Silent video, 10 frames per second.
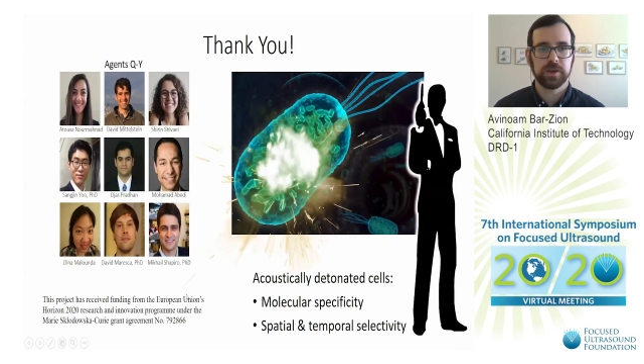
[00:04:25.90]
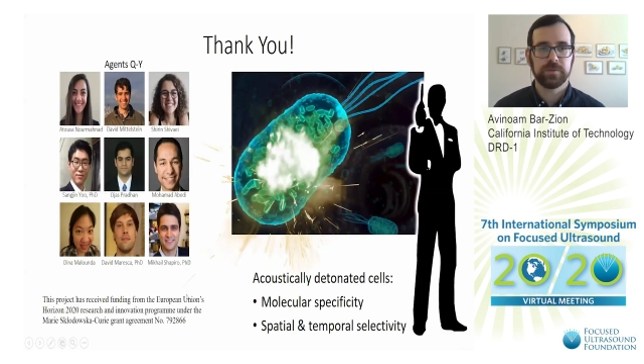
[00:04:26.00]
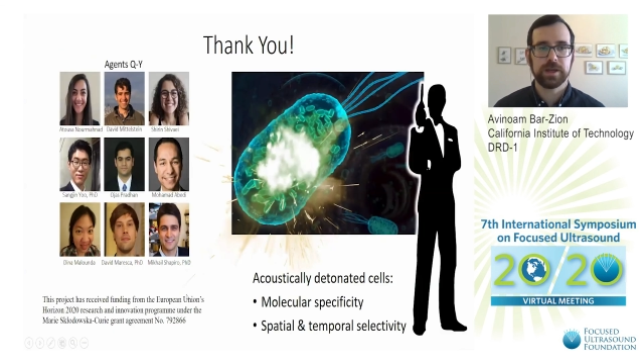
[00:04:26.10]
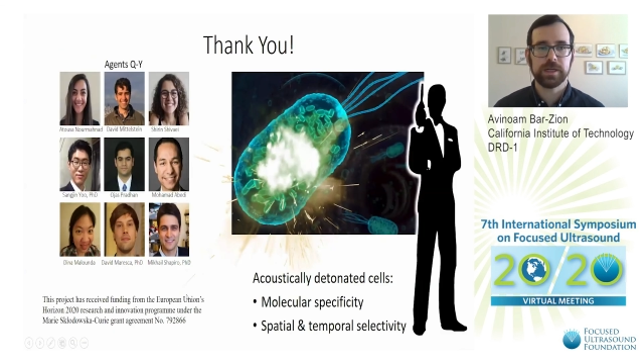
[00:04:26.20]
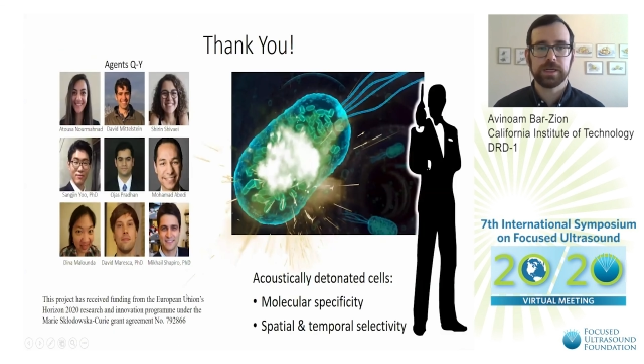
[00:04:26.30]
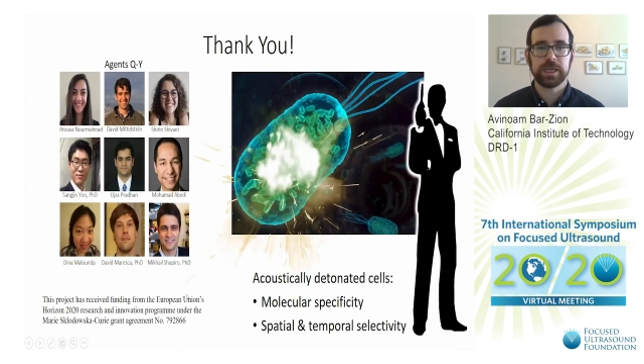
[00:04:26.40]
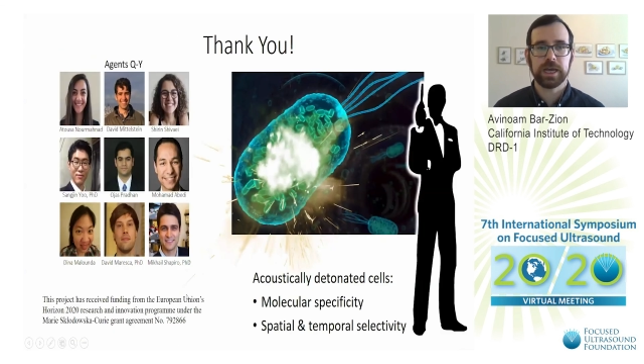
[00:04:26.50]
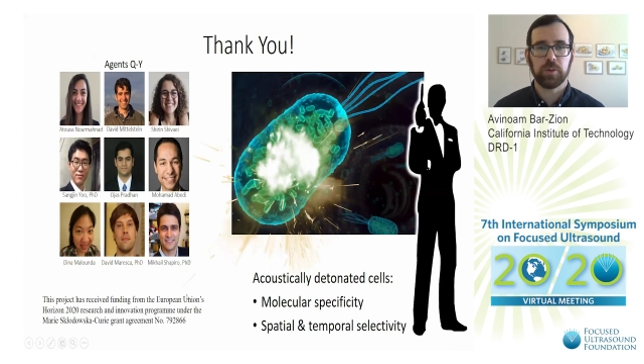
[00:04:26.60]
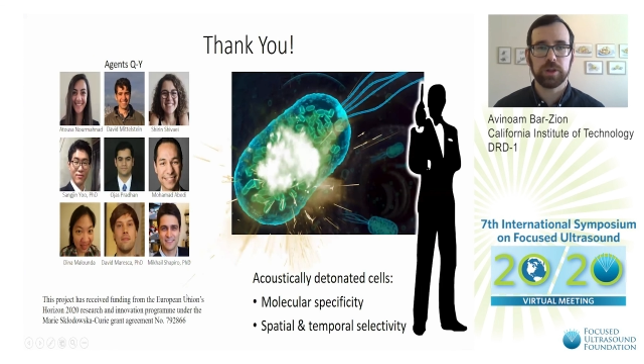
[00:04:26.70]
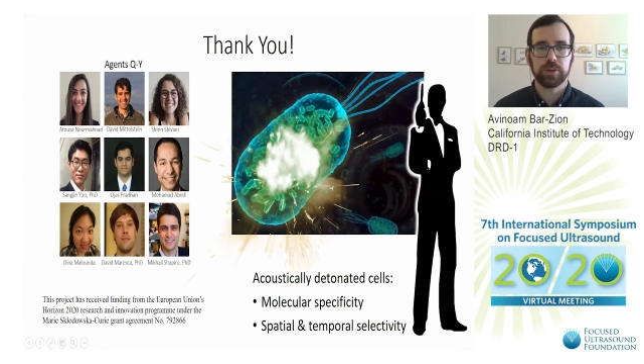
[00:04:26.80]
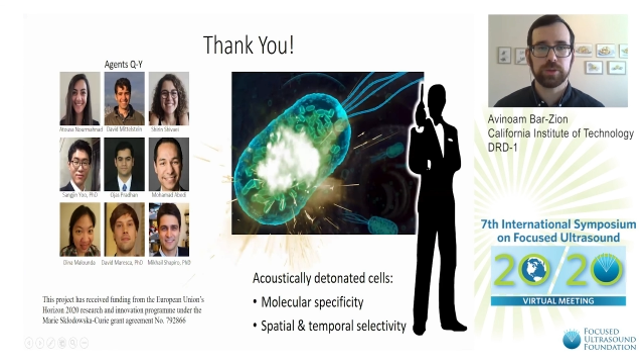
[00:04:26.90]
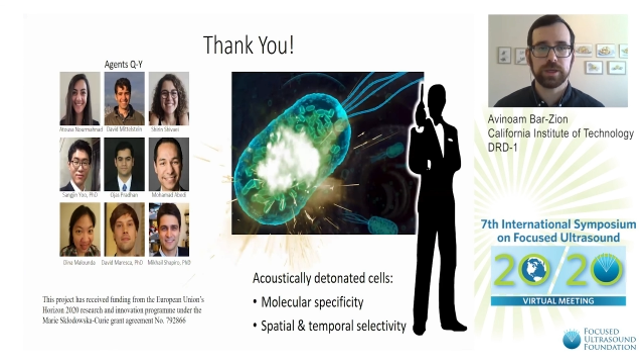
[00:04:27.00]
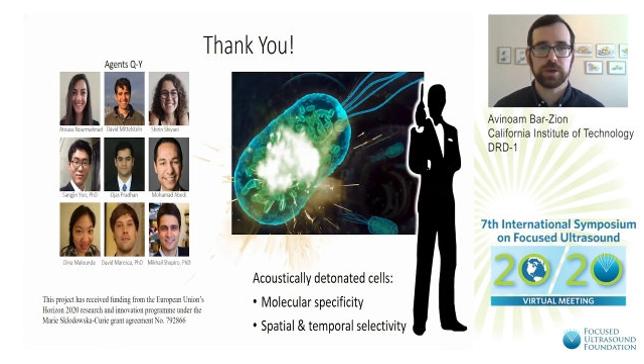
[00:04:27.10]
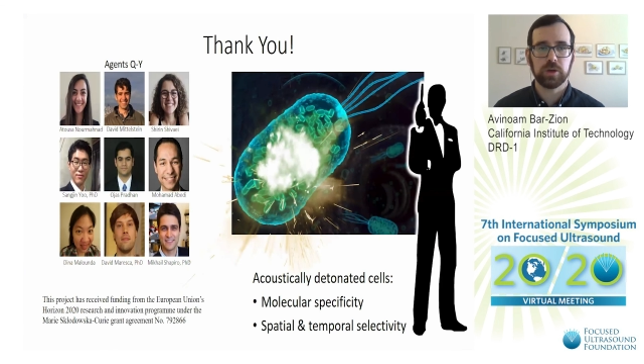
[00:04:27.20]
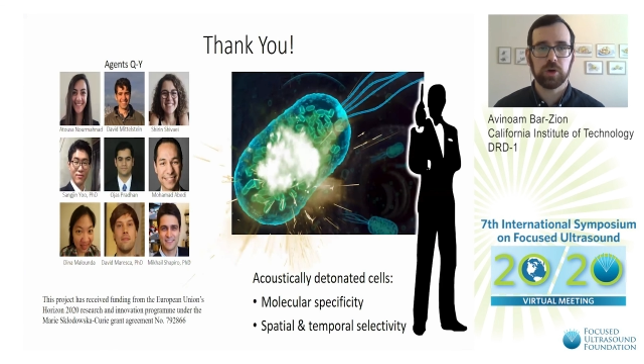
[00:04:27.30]
Finally, I want to
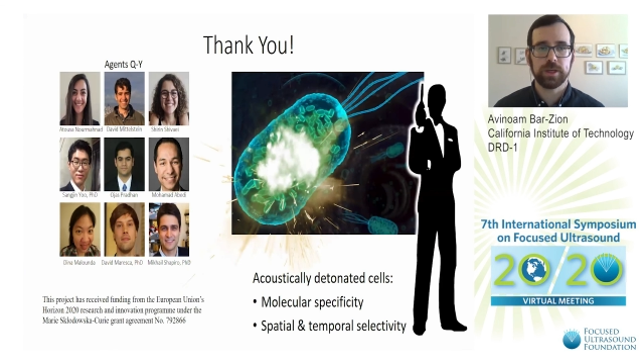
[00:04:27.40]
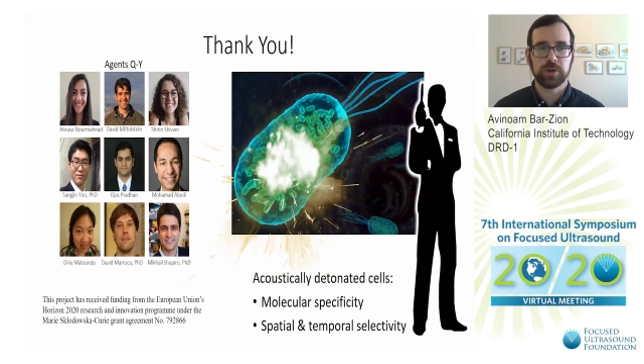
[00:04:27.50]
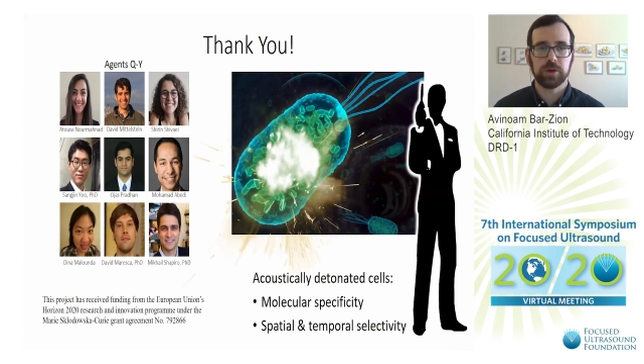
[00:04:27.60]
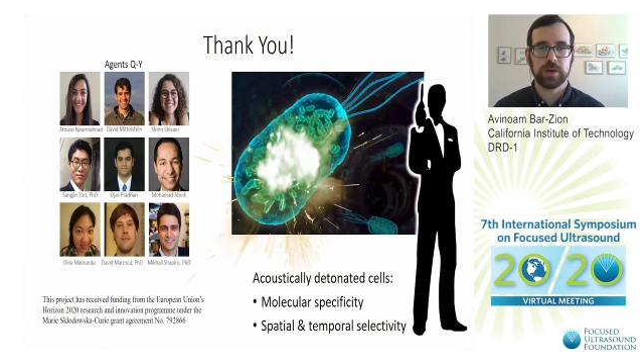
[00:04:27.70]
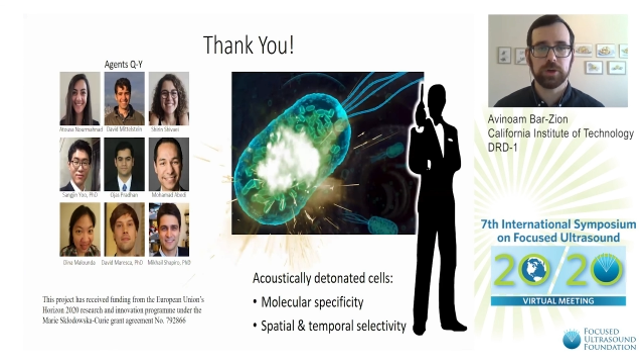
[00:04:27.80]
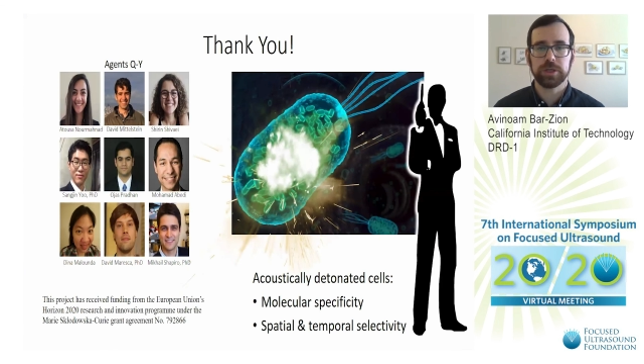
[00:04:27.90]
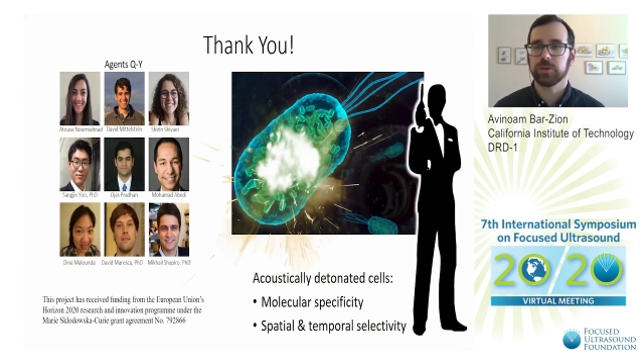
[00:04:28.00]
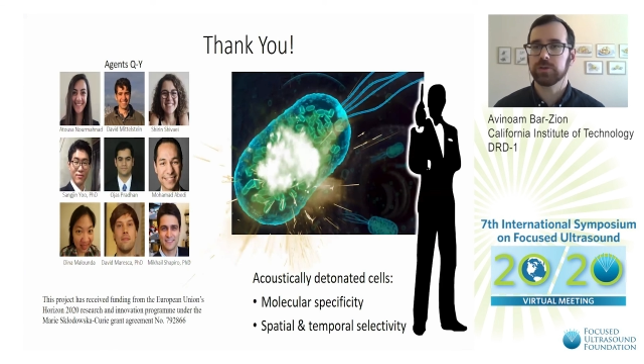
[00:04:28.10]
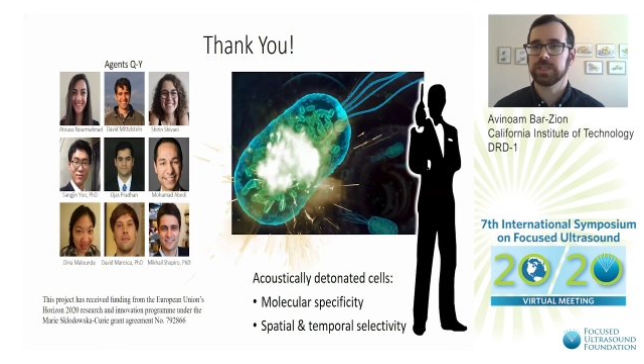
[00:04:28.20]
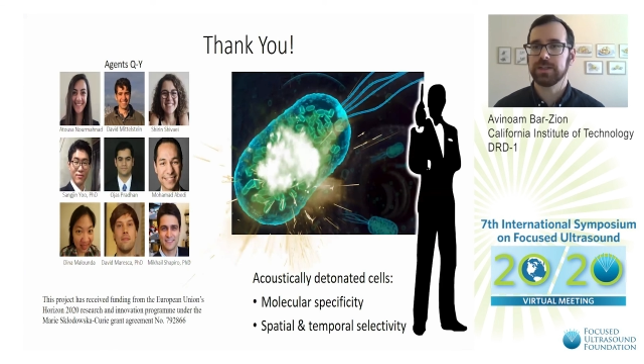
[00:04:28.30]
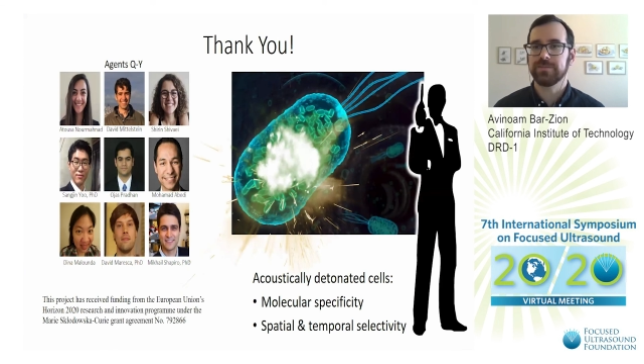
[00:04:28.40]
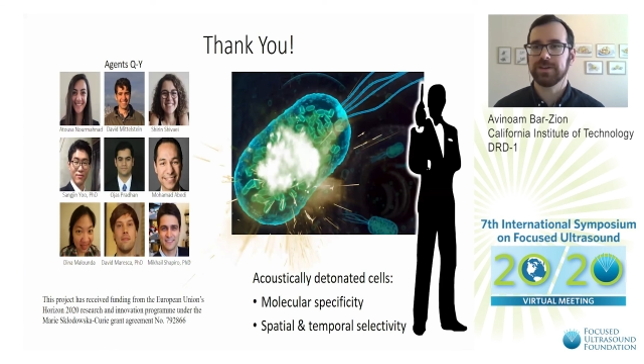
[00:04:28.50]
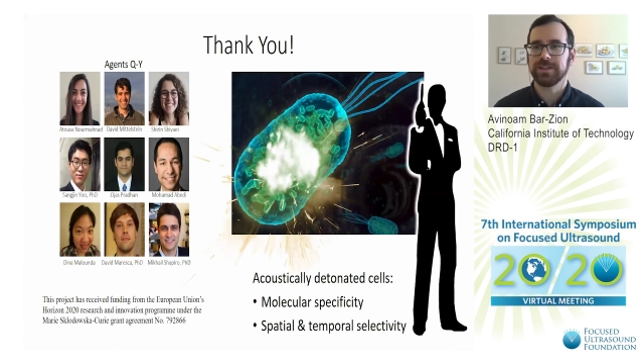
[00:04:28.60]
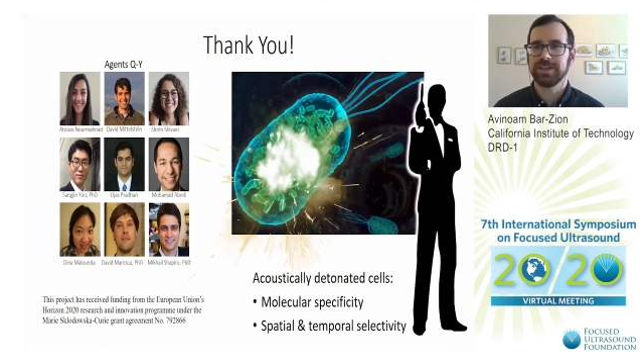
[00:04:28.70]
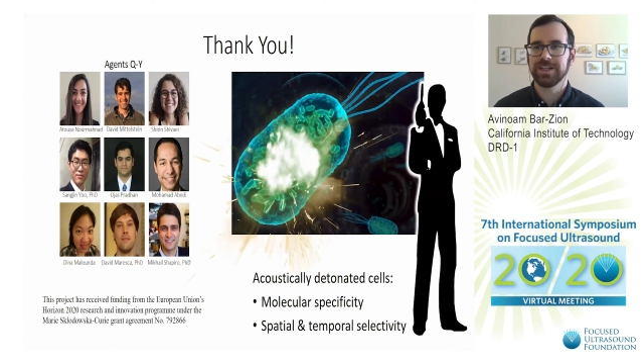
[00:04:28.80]
thank all my collaborators and the
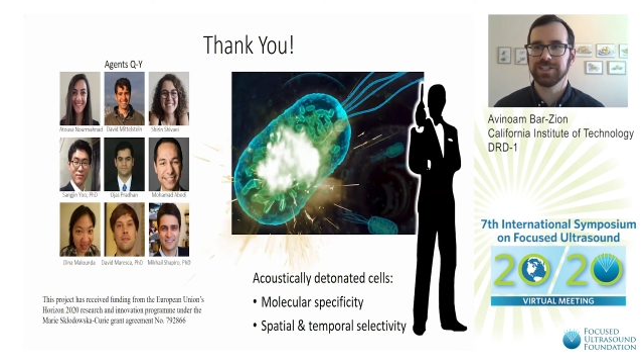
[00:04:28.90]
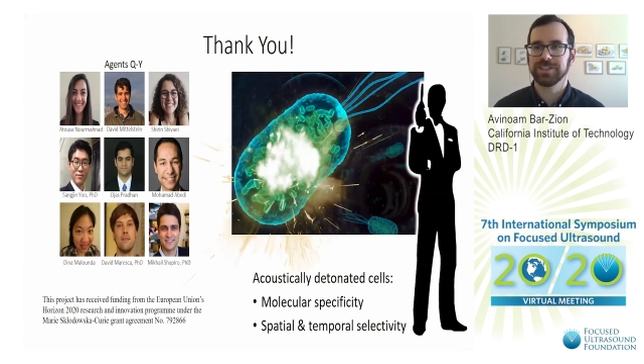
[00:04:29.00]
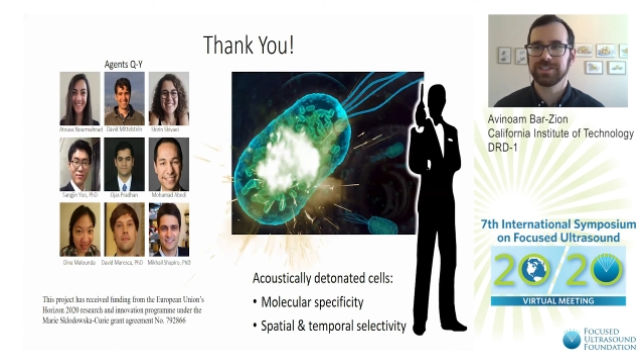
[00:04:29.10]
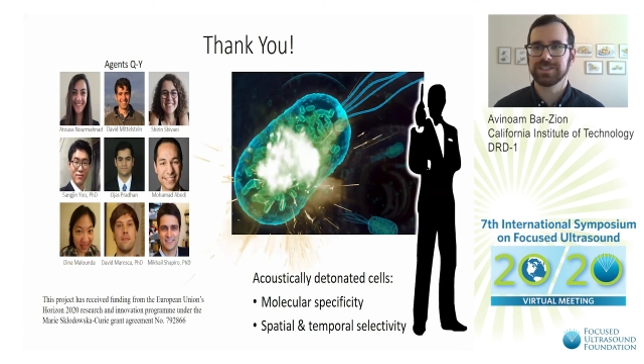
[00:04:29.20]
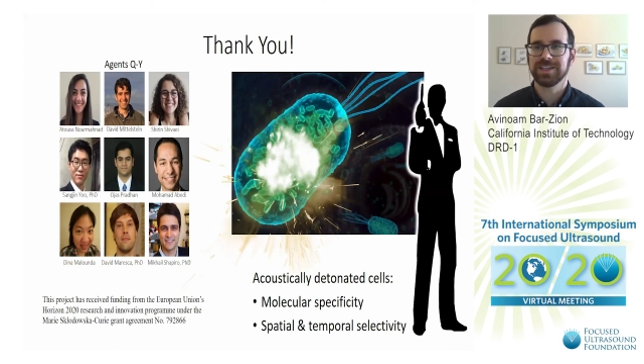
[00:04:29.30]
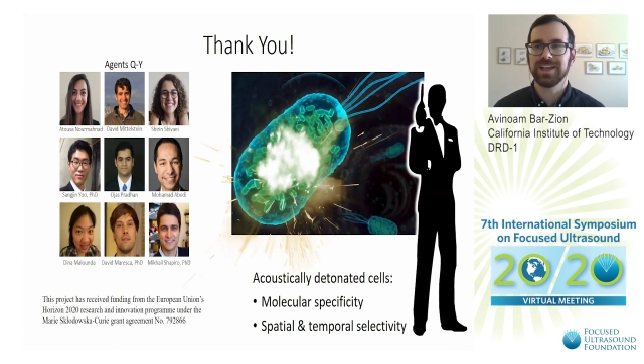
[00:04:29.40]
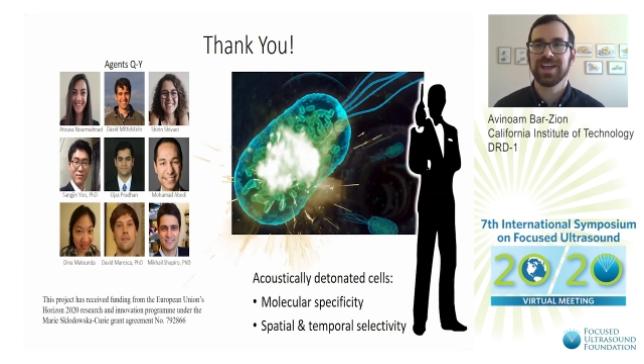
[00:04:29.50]
funding agencies.